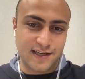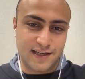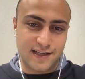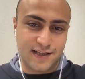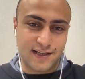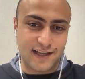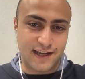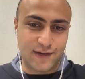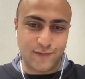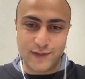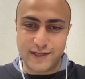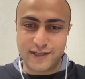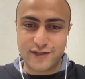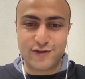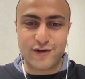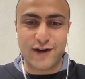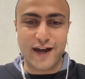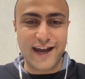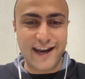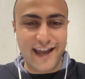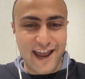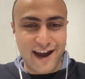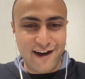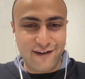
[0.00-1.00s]
Like, we
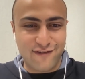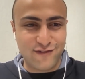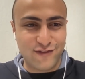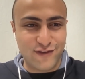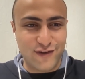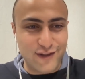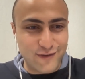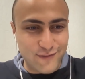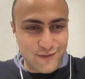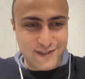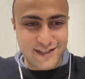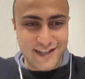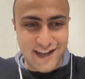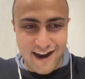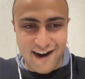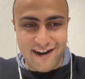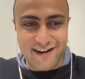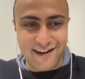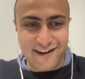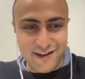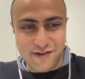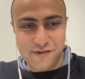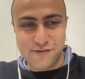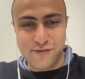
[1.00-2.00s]
tried Airflow, it was
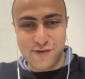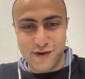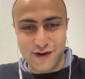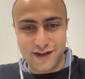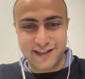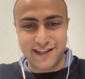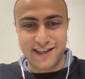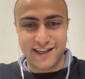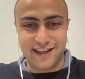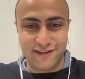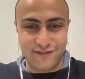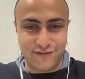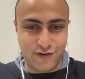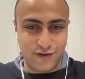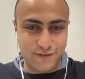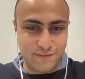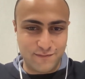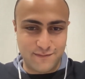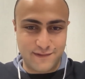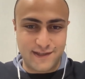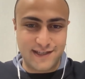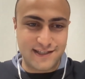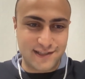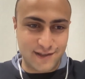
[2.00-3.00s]
hardly working
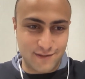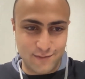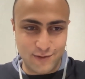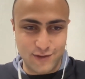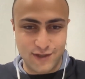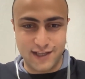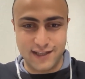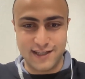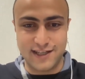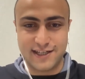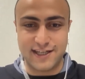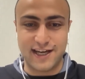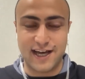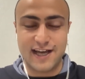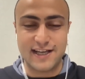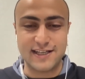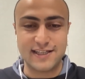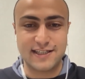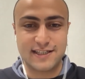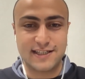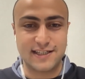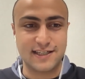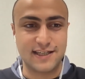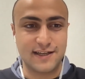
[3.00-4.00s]
for distributing the
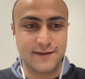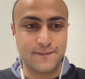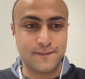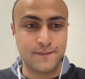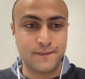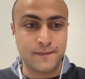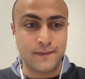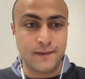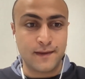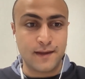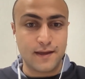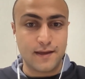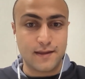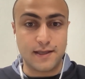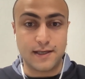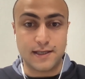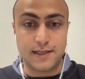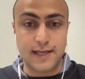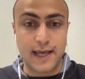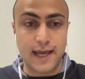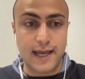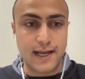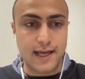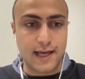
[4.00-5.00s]
tasks. The
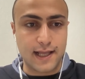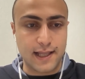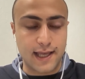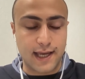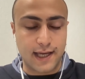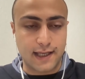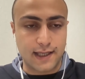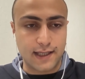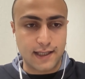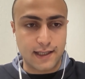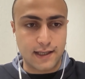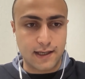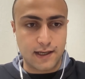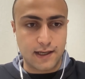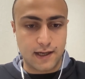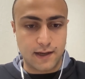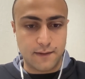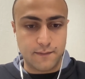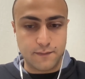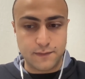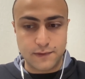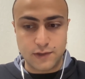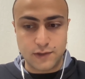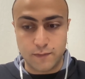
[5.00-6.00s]
data,
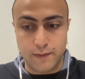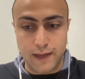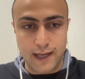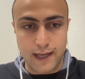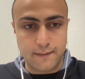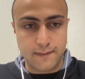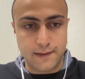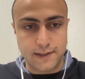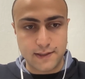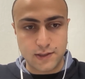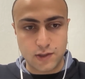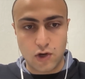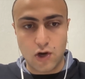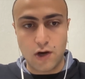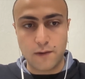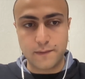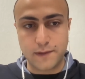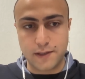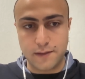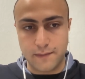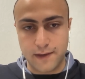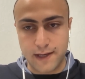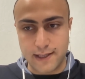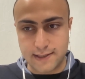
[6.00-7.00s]
to be able to
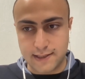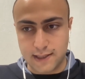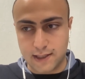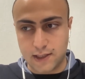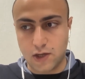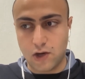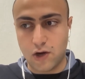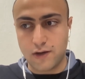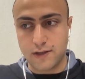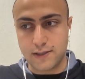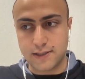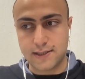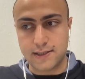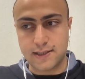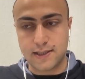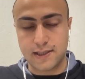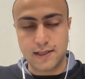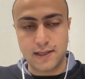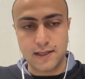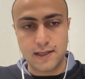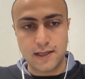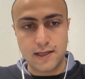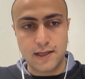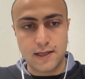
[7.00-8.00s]
optimize the cost
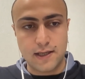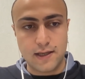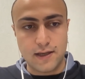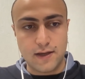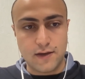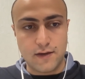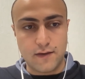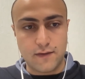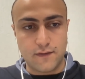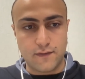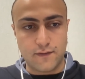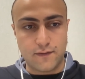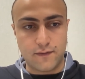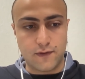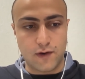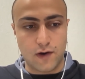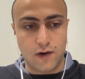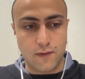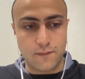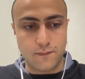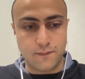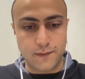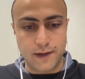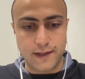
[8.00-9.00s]

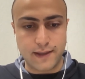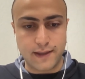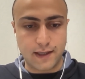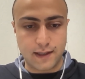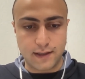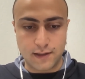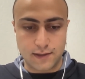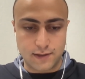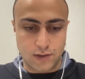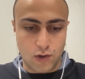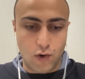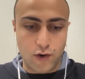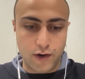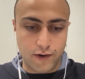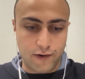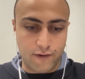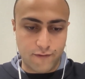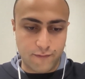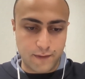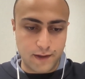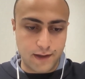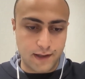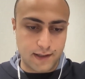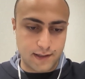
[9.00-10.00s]
from, I think, the order
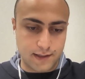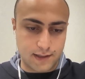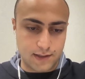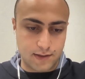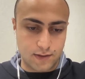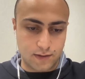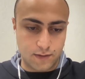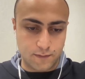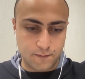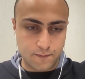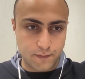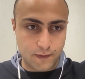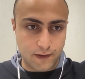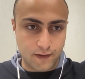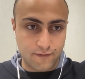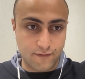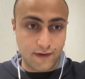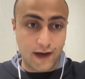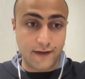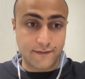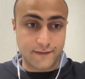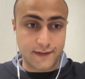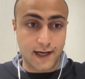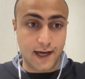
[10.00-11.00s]
of millions to
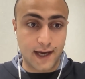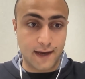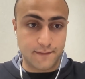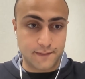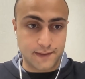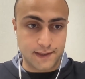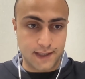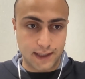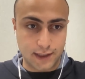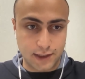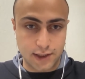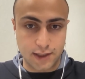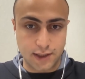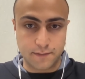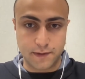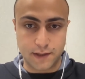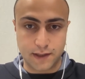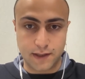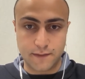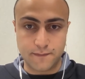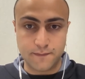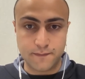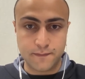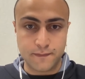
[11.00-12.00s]
5 times
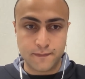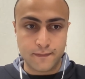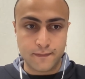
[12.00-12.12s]
cheaper,